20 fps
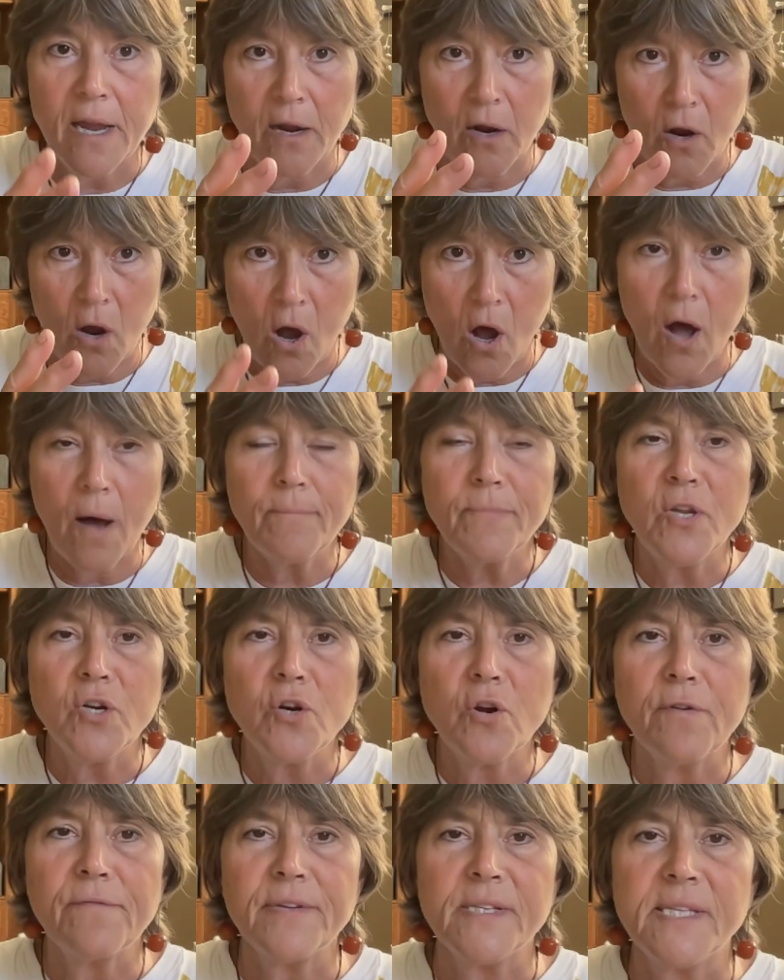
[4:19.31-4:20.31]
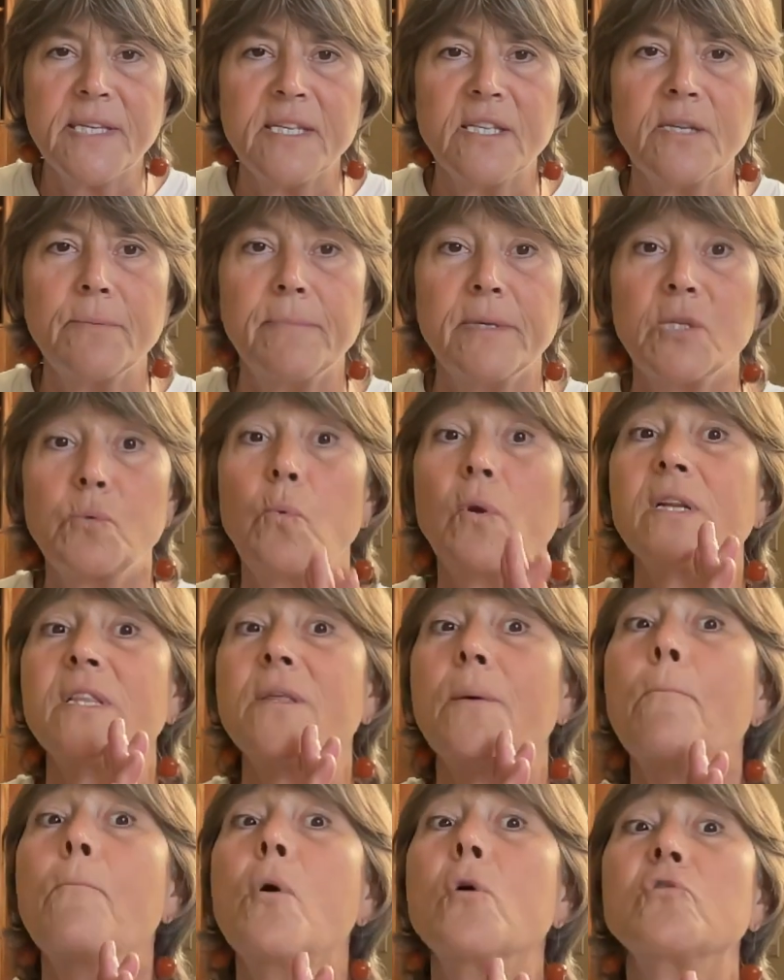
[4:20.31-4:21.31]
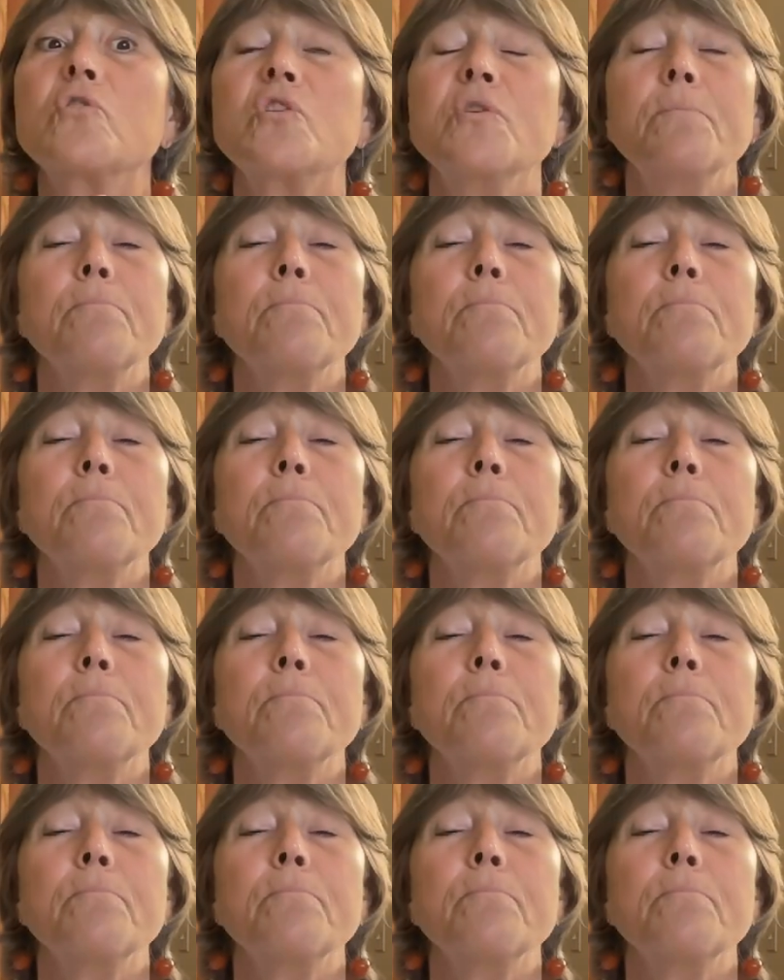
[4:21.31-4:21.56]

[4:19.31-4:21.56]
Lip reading: and calm the nervous system is one of the most